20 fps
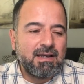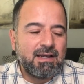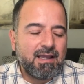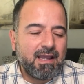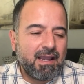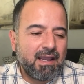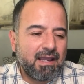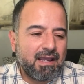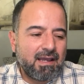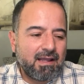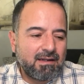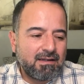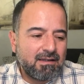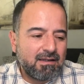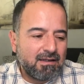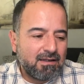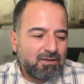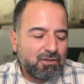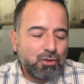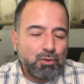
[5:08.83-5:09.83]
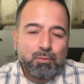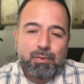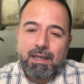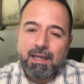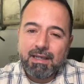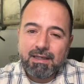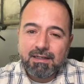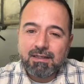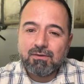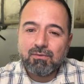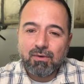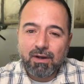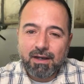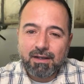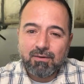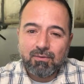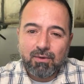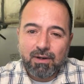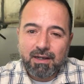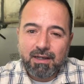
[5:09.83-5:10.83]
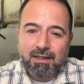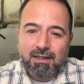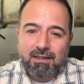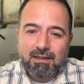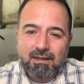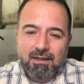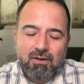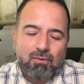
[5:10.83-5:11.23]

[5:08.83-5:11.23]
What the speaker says: and you paid it right away.